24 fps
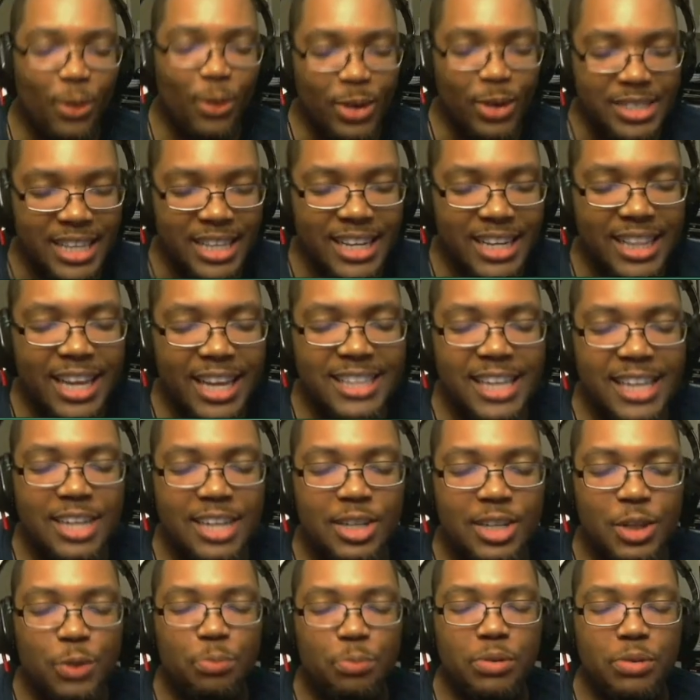And the thing is, I
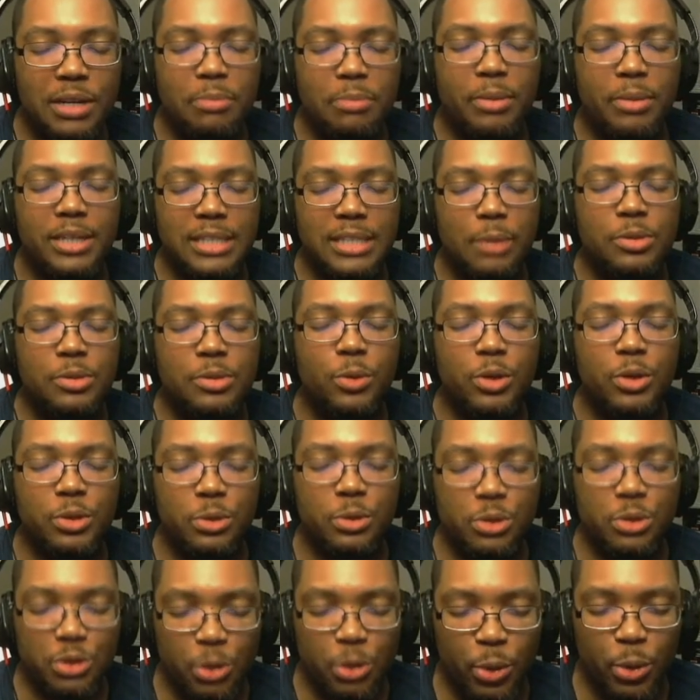knew pretty much I was going to
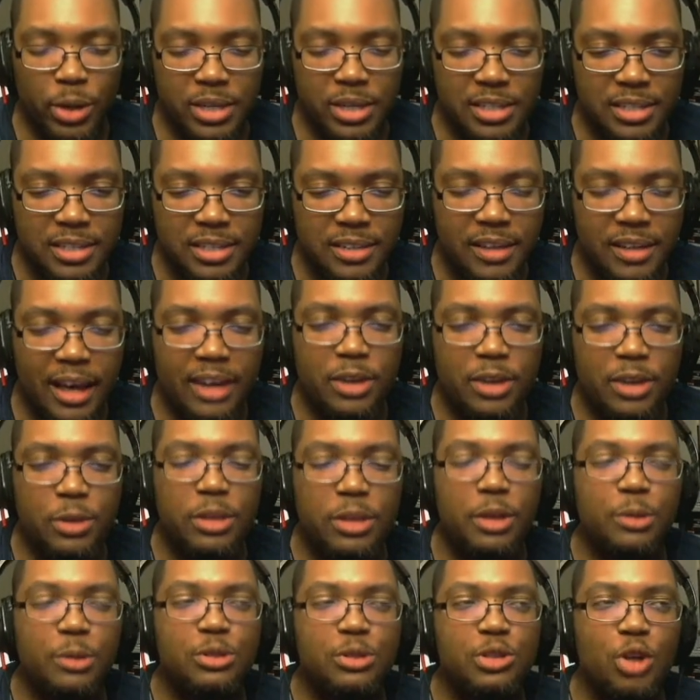enjoy it. I knew that
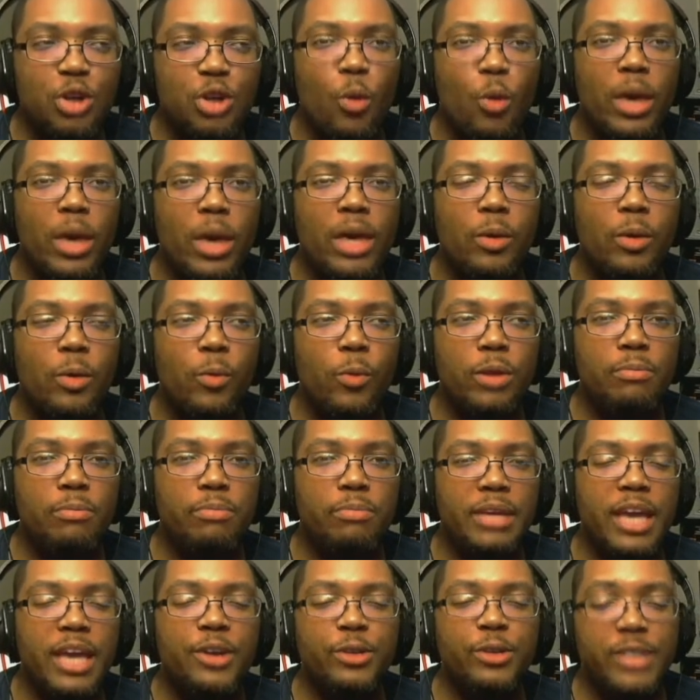there was no way it wouldn't
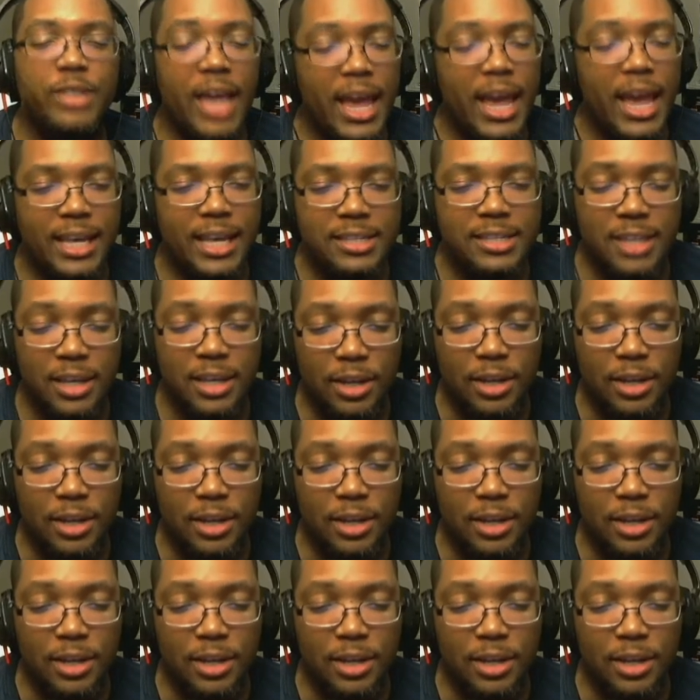be entertaining as hell.